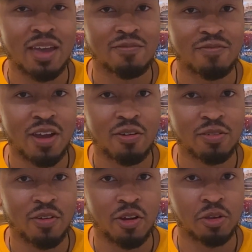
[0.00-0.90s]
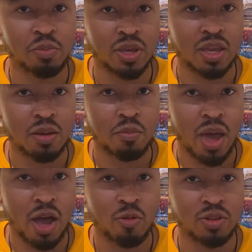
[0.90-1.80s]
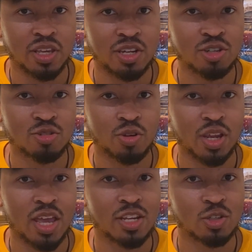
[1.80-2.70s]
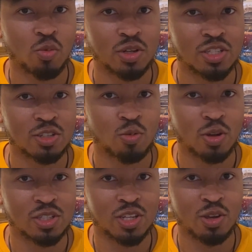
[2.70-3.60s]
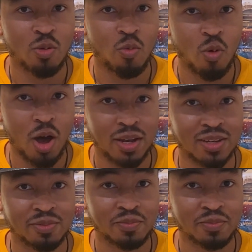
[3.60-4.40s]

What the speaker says: a very big impact on the industry in 2021.